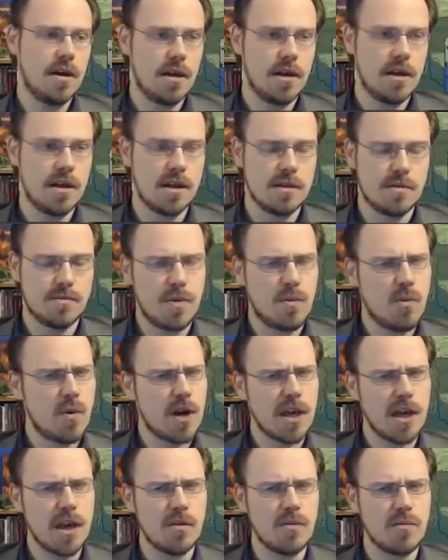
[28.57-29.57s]
It's been
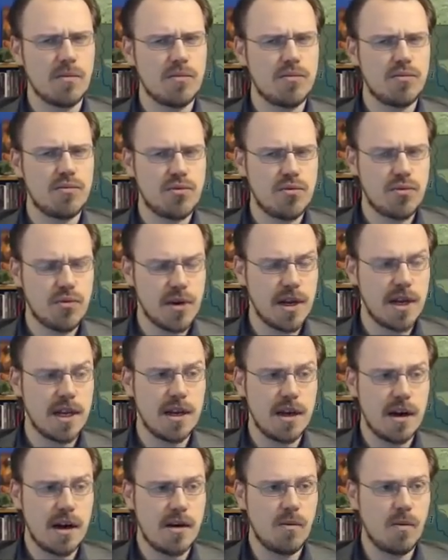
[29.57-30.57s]
working out pretty
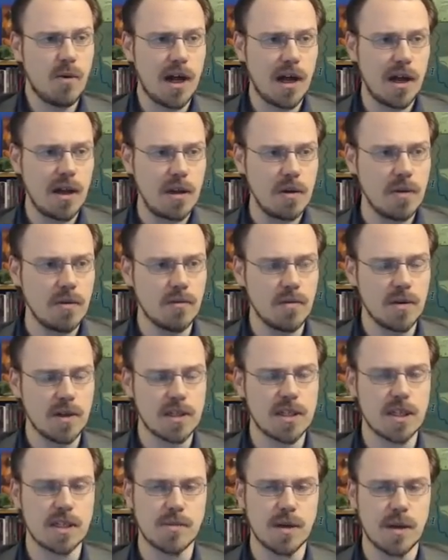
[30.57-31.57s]
darn well, which
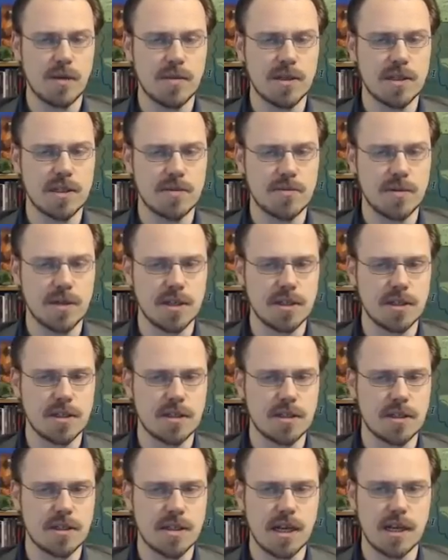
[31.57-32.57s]
does make me suspicious,
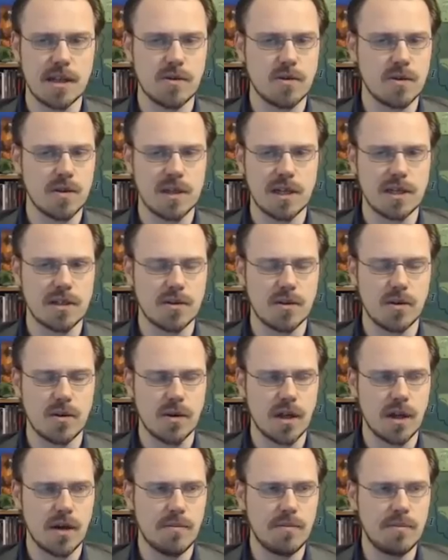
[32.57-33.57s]
because that usually doesn't hold
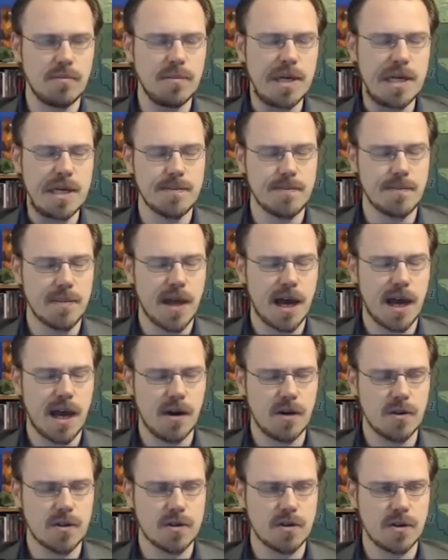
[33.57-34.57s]
up. But I
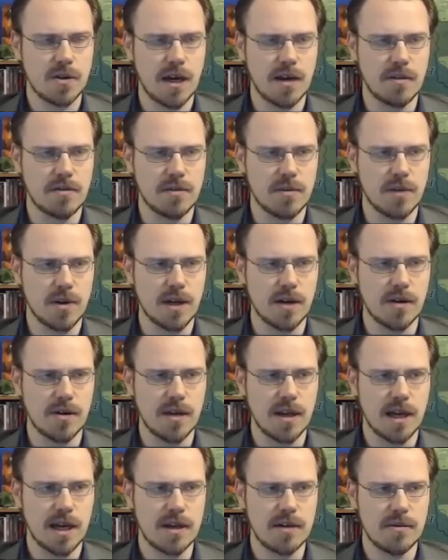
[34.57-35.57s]
also have to point out,
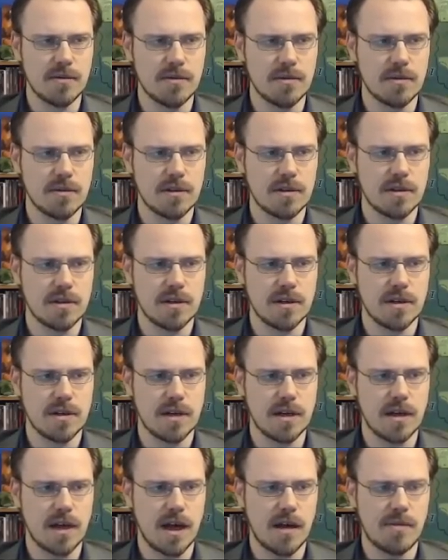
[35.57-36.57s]
I don't...
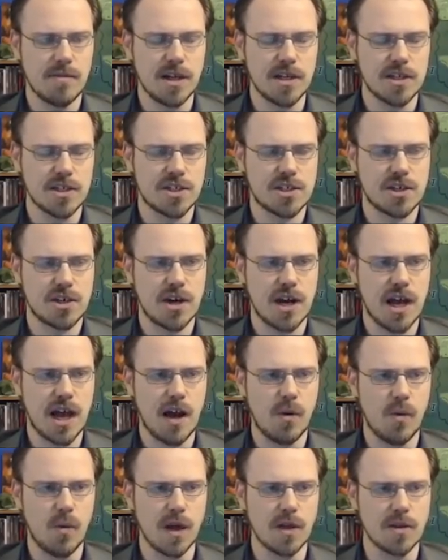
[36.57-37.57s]
I'm not sure
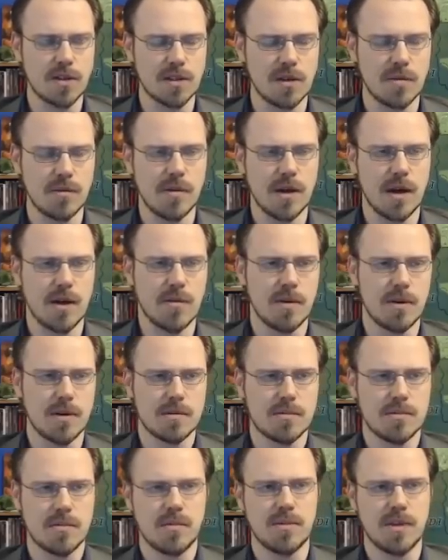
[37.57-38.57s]
how well some of my opponents
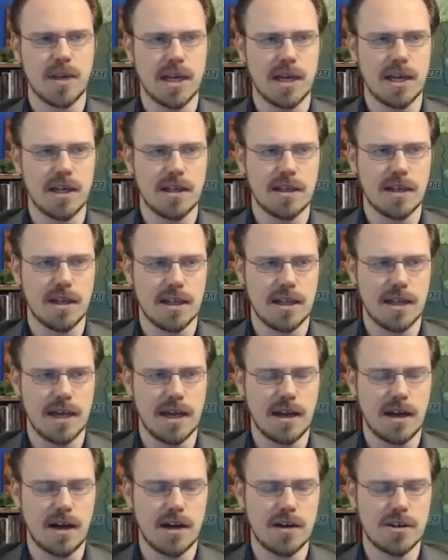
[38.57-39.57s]
have been playing.
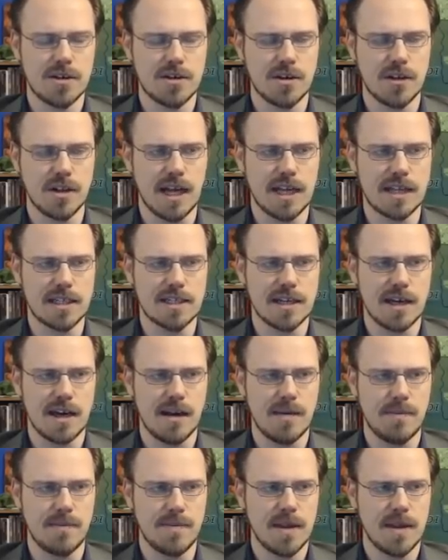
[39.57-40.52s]
That Hunter last time,